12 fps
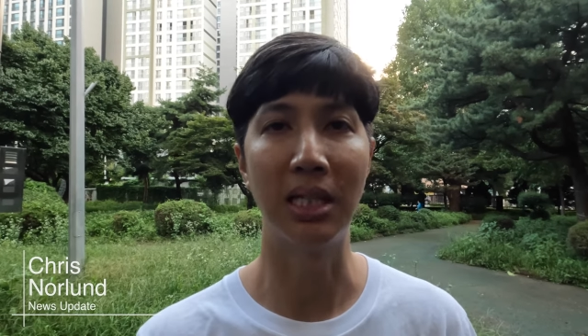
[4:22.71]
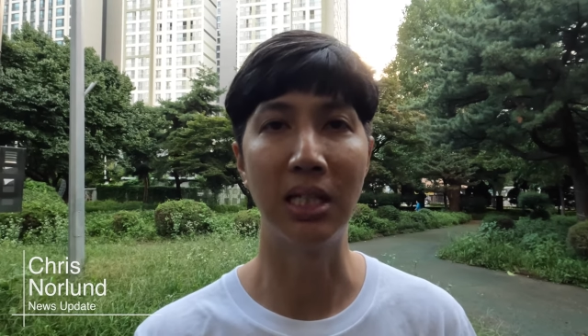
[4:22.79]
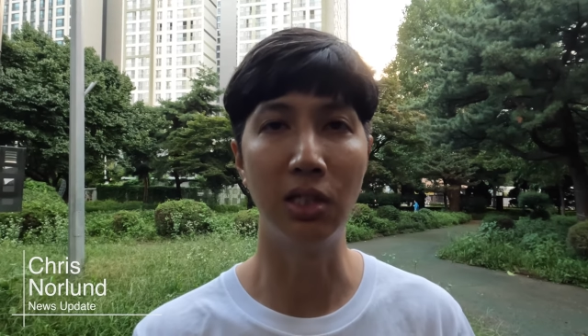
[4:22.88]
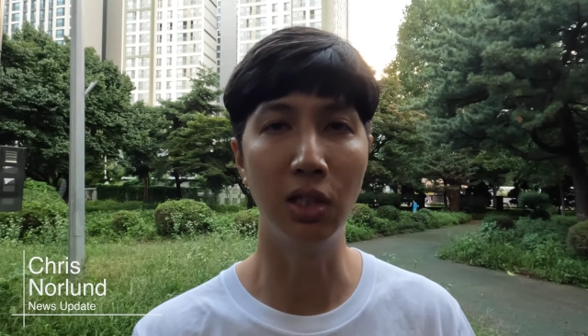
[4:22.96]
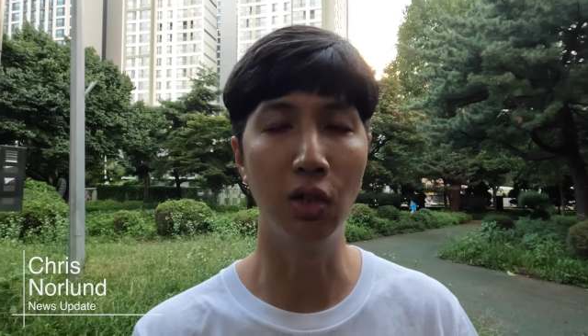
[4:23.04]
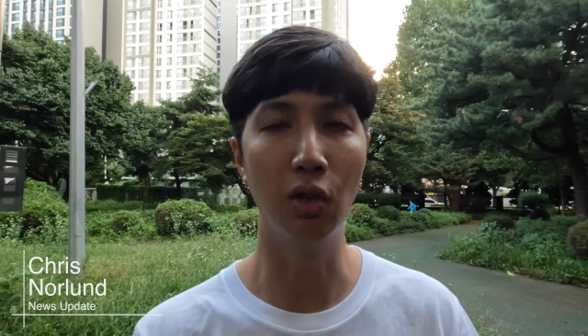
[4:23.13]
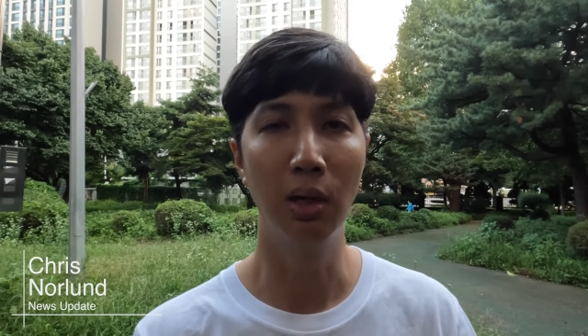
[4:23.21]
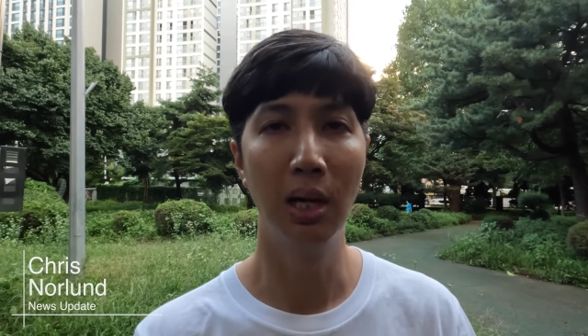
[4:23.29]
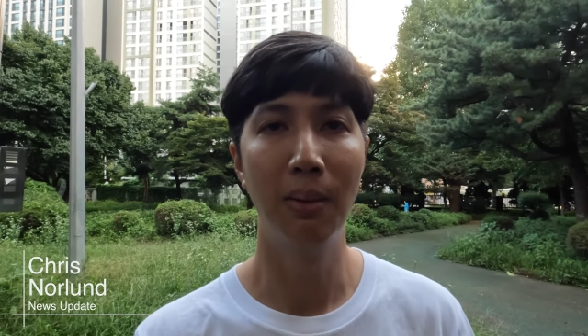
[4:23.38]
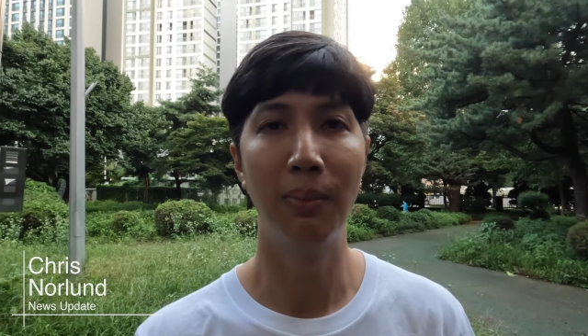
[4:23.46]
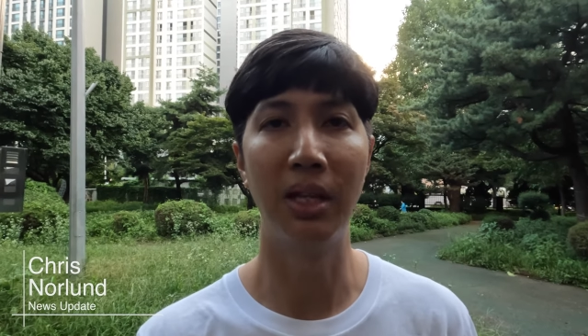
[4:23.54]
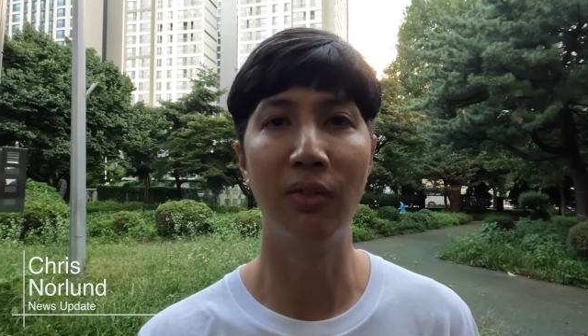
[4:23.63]
They do,
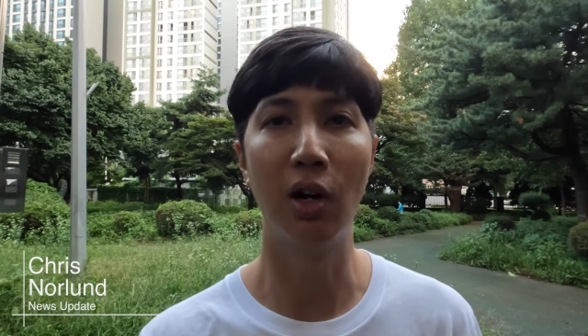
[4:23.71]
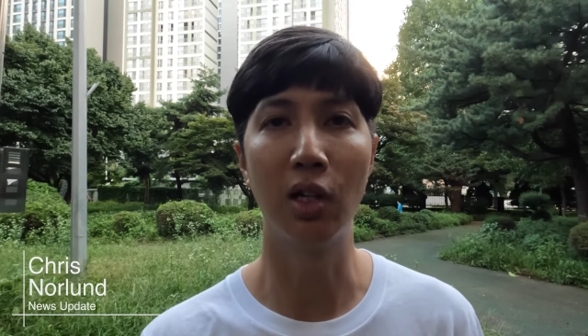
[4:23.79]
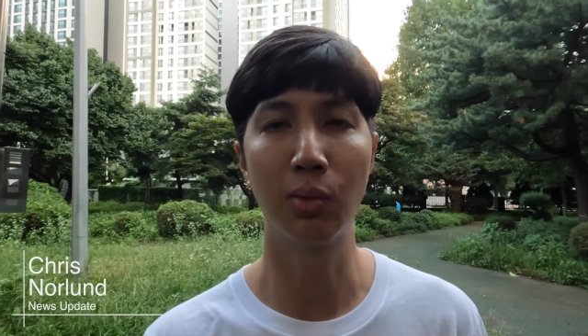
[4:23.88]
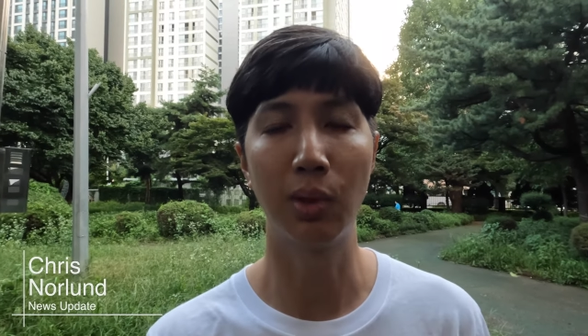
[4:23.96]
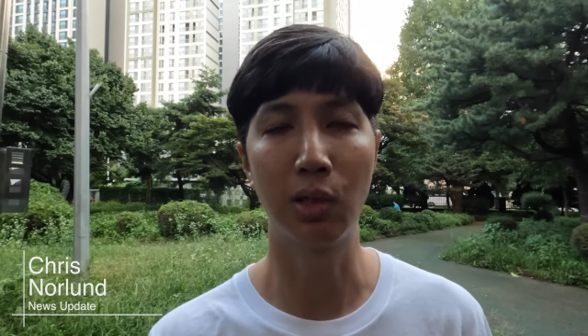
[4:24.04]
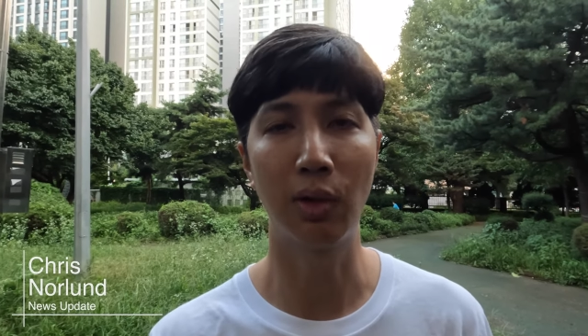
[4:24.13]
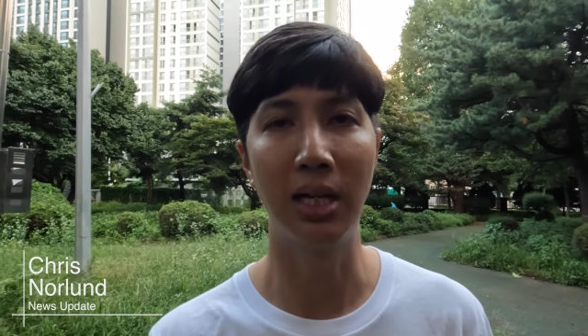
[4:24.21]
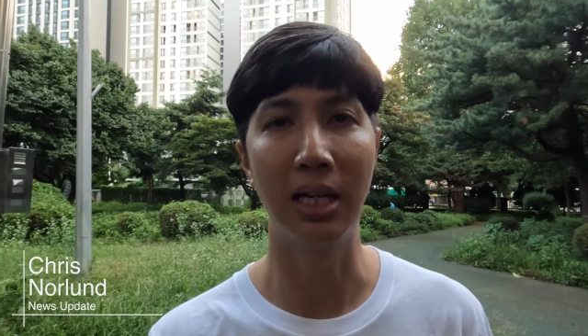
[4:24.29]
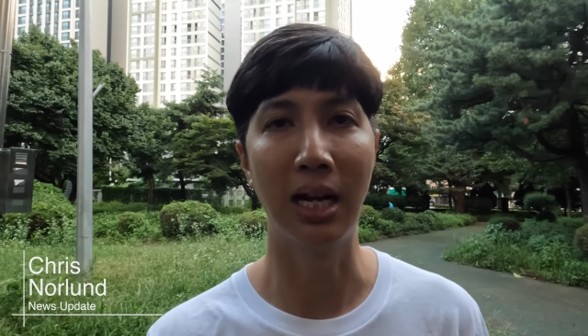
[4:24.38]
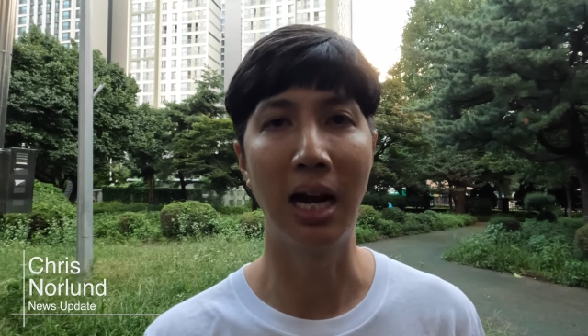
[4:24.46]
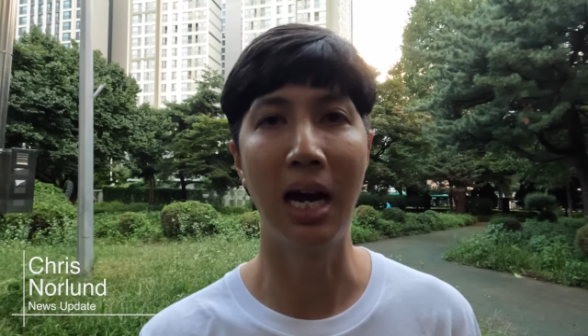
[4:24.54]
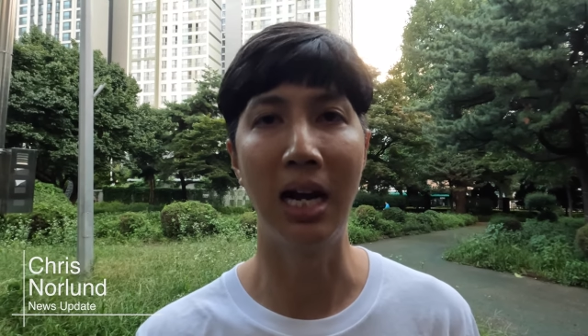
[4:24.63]
but they've always been traded
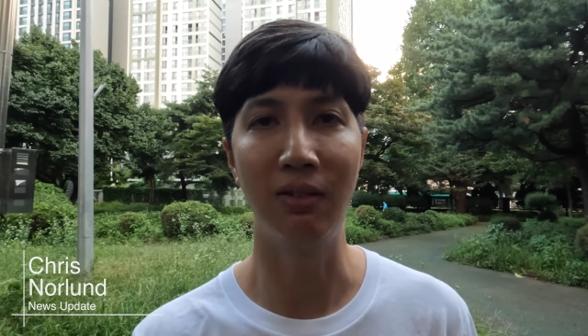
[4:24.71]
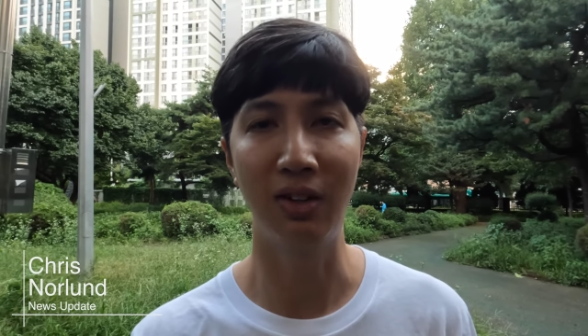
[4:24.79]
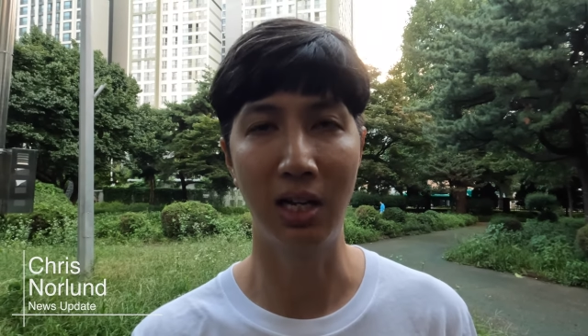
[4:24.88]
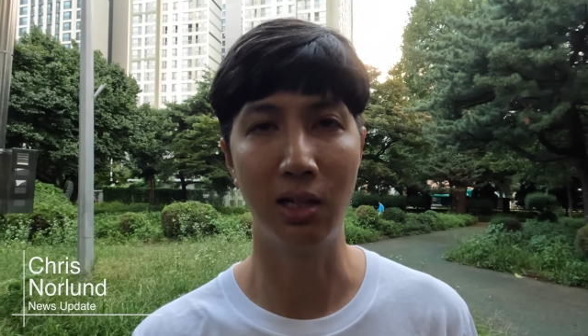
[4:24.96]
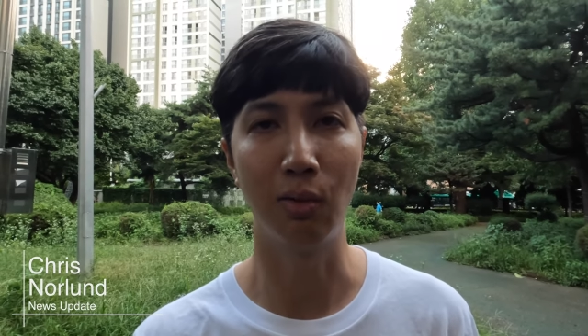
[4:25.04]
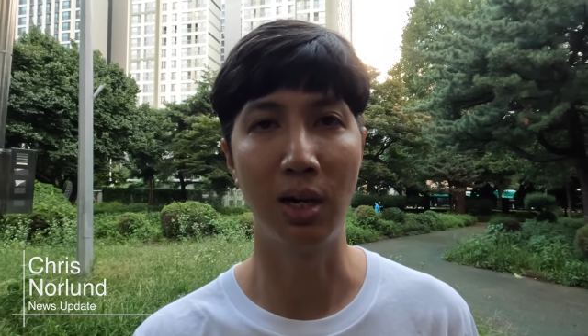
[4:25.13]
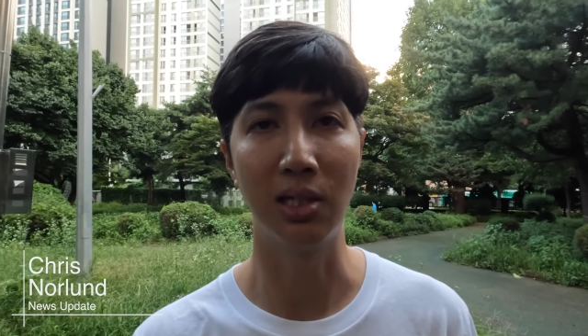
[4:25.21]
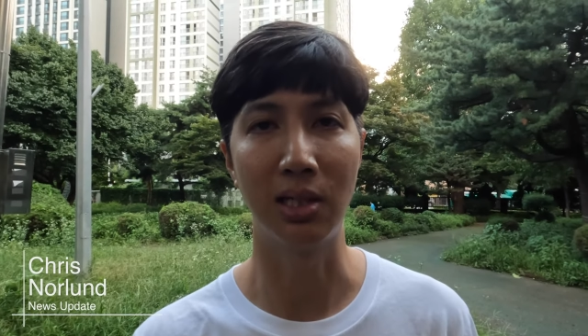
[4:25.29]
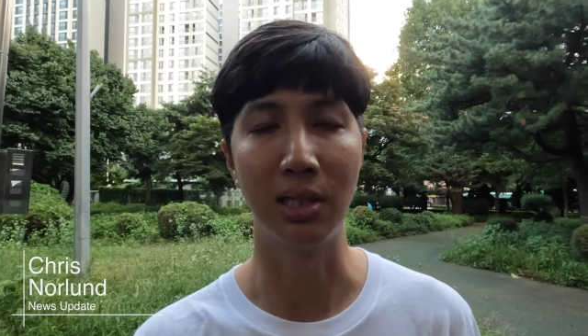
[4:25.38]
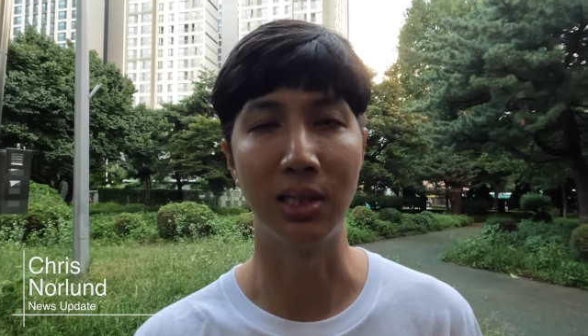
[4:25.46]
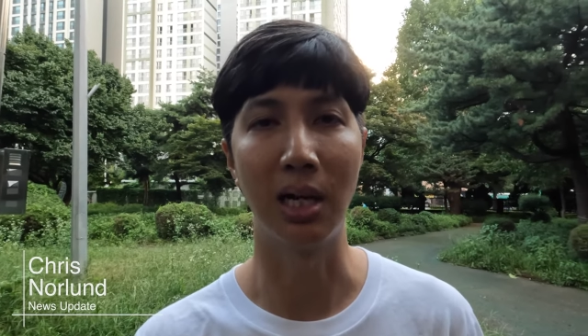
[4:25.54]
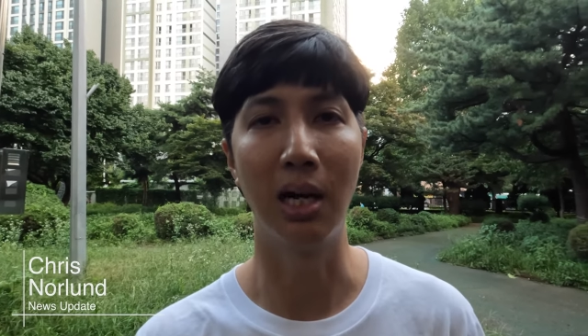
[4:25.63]
at high valuations.